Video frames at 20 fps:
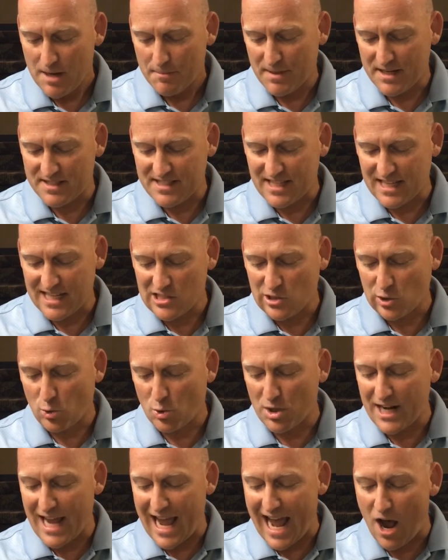But it says,
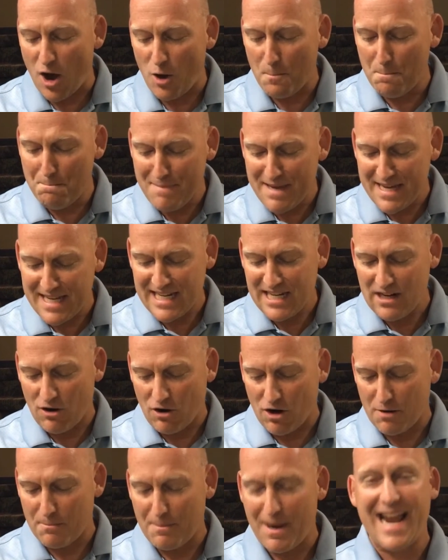Lord, how many
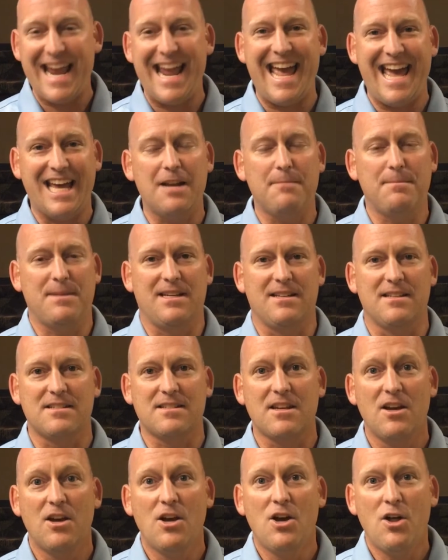are my
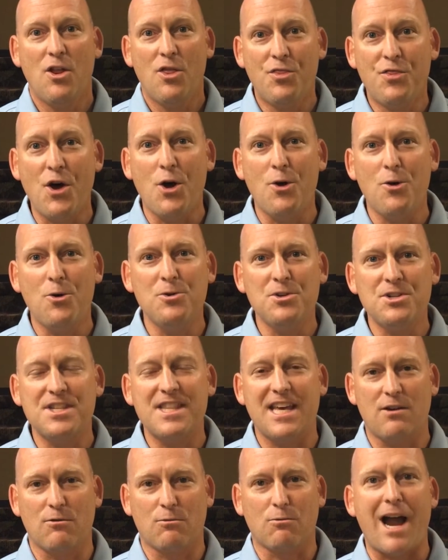enemies,
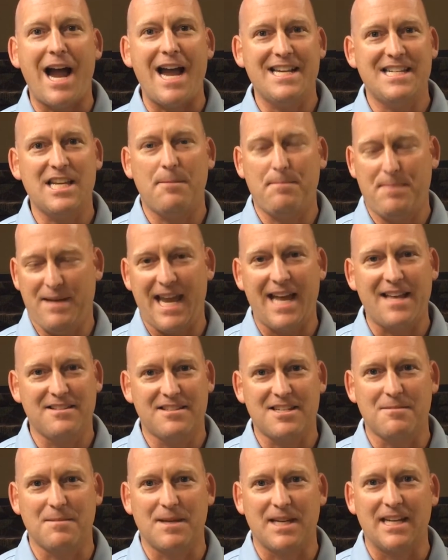those that rise up
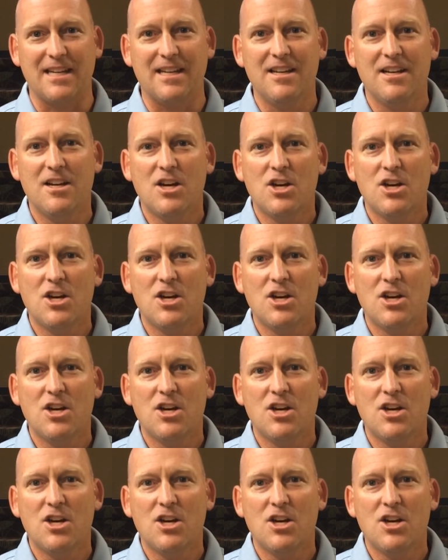against me?